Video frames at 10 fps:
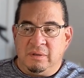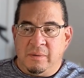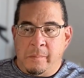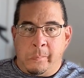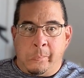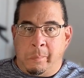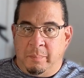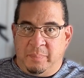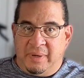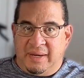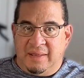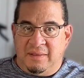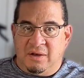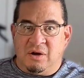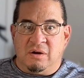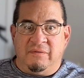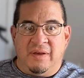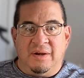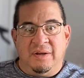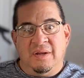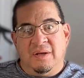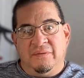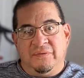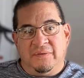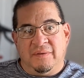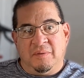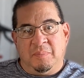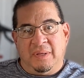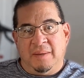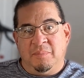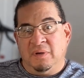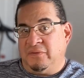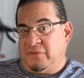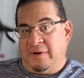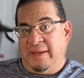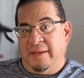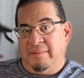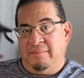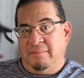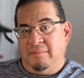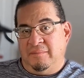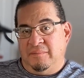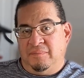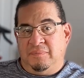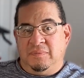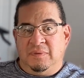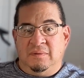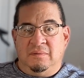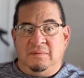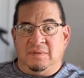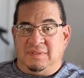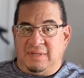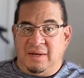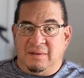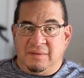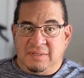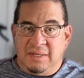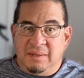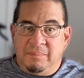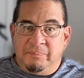But can they carve out enough of a playbook for him to stay on the team?